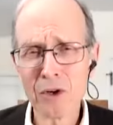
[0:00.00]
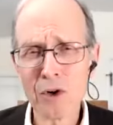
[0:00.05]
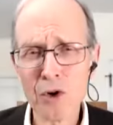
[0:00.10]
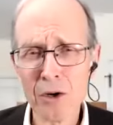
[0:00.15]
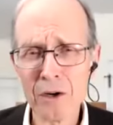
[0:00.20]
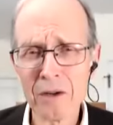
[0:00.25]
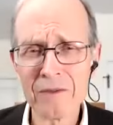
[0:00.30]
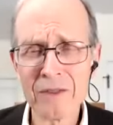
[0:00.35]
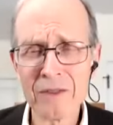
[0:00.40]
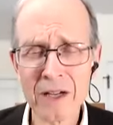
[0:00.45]

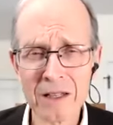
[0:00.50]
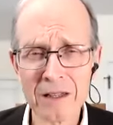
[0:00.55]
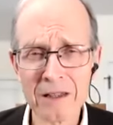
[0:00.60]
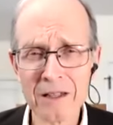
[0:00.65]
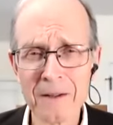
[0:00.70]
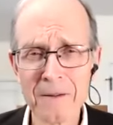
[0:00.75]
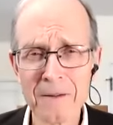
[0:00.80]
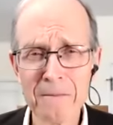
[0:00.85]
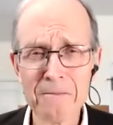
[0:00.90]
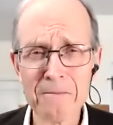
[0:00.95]
horrifying
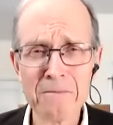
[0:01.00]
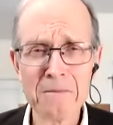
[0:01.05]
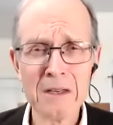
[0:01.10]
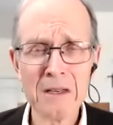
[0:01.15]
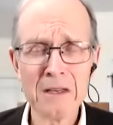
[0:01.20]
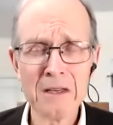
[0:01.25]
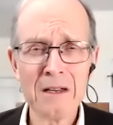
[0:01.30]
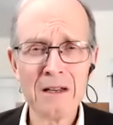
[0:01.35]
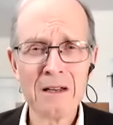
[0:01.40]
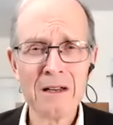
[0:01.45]
thing.
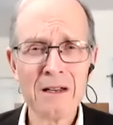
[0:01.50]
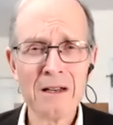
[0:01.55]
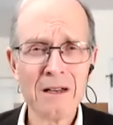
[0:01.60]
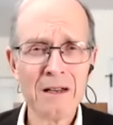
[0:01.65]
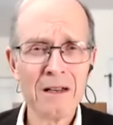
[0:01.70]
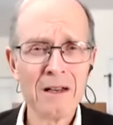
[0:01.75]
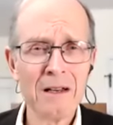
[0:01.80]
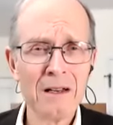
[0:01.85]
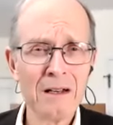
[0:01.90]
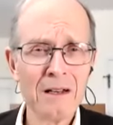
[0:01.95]

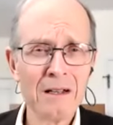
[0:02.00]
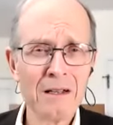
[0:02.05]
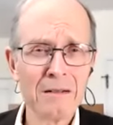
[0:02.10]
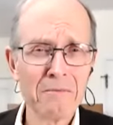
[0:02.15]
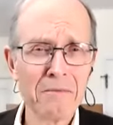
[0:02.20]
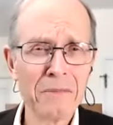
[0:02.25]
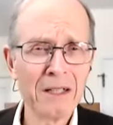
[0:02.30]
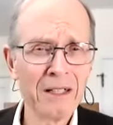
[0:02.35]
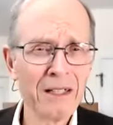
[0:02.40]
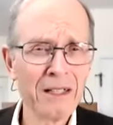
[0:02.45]

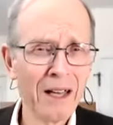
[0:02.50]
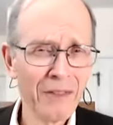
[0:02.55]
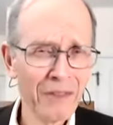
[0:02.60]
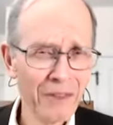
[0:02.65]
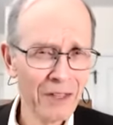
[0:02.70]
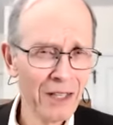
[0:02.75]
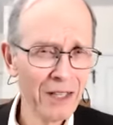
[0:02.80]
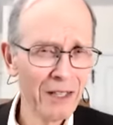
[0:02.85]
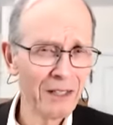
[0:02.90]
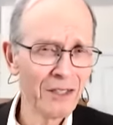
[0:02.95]
But
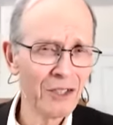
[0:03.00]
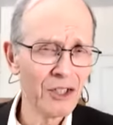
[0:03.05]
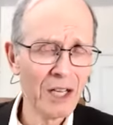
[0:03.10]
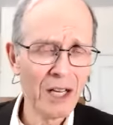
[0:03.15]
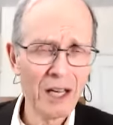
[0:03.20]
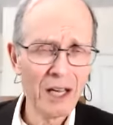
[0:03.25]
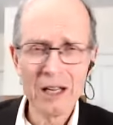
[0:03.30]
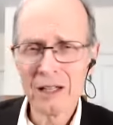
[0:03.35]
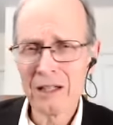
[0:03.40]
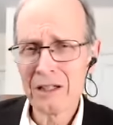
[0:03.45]
nothing
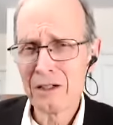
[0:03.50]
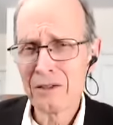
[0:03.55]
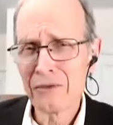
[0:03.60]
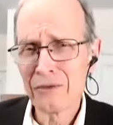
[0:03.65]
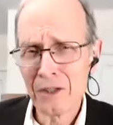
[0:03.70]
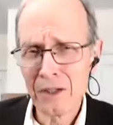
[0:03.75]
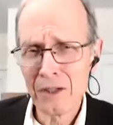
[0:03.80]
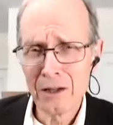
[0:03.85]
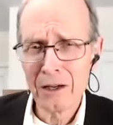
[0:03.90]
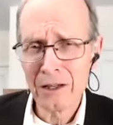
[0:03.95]
changed for
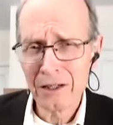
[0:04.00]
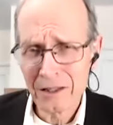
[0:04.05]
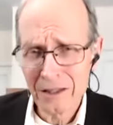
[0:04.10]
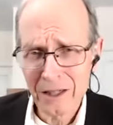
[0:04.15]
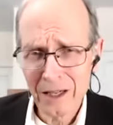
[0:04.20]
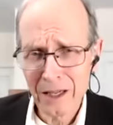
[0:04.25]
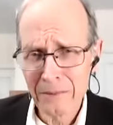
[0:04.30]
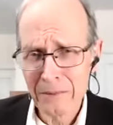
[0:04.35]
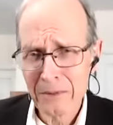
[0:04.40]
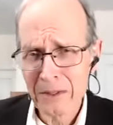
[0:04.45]
a long
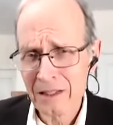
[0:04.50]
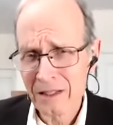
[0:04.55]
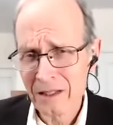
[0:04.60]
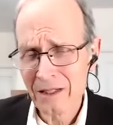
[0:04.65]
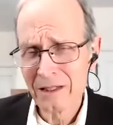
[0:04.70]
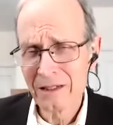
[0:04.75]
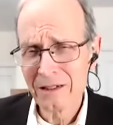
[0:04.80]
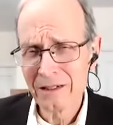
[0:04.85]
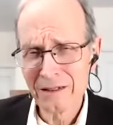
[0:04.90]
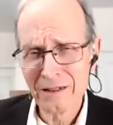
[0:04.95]
time, and,
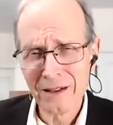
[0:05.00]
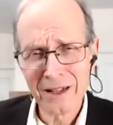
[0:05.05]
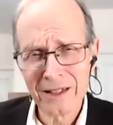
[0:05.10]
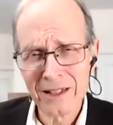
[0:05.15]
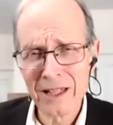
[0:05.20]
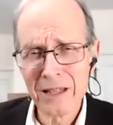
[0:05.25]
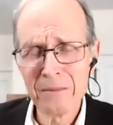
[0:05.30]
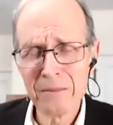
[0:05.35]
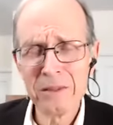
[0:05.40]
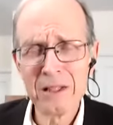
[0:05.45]
and God
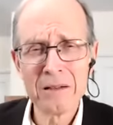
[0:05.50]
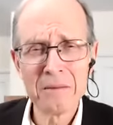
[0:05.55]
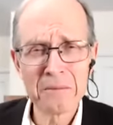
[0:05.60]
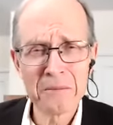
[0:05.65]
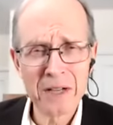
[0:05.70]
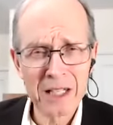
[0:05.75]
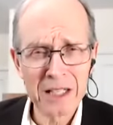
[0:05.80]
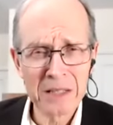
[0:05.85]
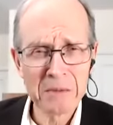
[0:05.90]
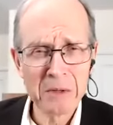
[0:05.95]
deeply
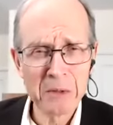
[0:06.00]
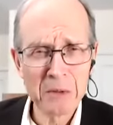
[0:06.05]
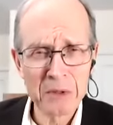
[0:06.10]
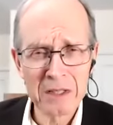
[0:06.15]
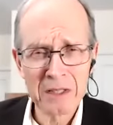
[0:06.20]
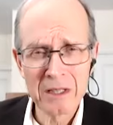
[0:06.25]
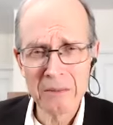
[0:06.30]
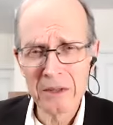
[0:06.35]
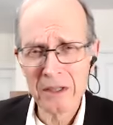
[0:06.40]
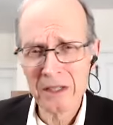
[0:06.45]
impressed me with
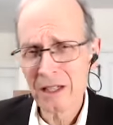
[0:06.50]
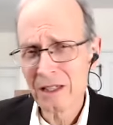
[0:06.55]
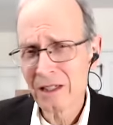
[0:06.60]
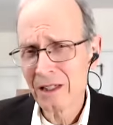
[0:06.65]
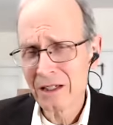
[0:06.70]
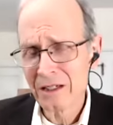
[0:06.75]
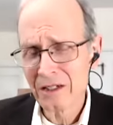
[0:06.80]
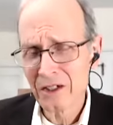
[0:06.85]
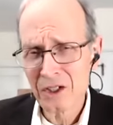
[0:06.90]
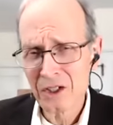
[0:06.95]
something I'd
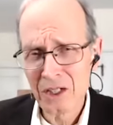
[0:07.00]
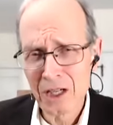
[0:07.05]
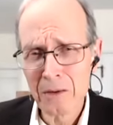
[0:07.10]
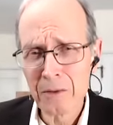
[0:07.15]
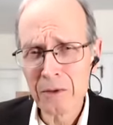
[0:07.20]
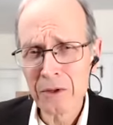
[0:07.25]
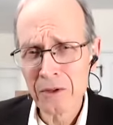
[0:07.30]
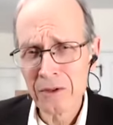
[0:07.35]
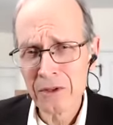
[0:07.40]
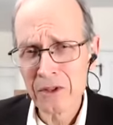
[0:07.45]
like to share
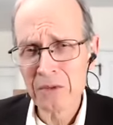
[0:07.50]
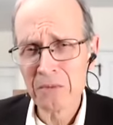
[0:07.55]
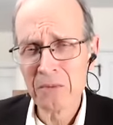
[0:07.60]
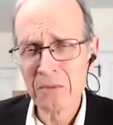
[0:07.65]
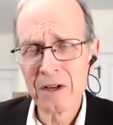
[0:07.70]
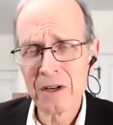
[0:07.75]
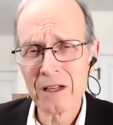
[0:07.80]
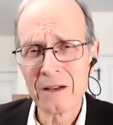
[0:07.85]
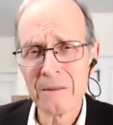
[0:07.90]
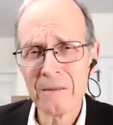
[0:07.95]
with you this
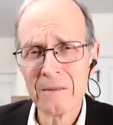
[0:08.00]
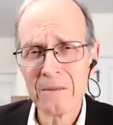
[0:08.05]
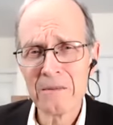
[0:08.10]
morning.